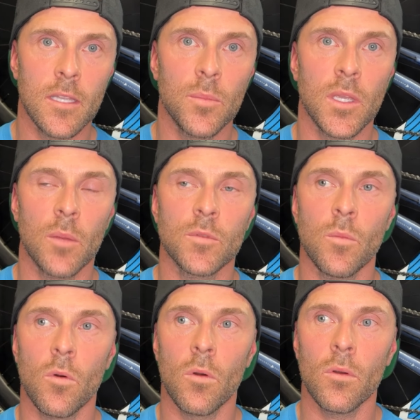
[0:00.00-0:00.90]
it becomes
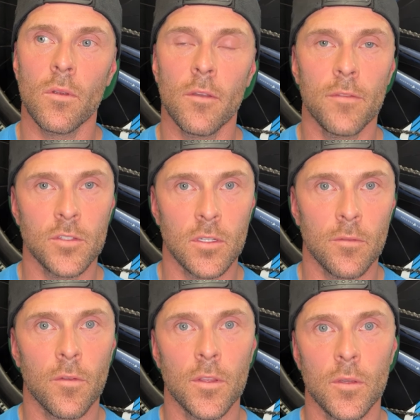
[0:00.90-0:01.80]
more efficient
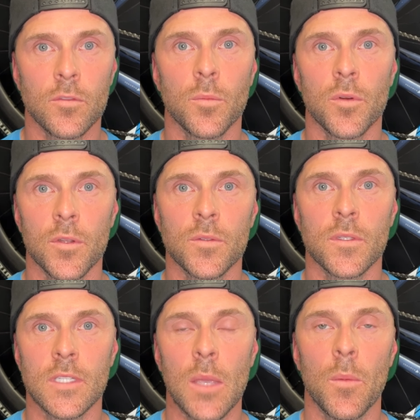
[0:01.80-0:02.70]
for you to produce the
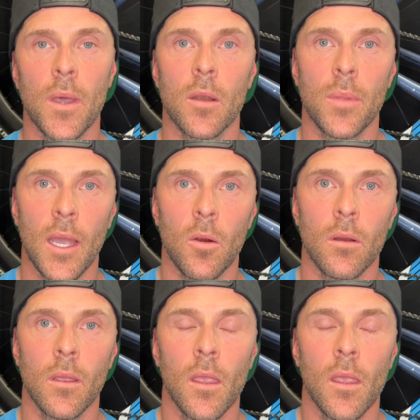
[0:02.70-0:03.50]
same amount of power.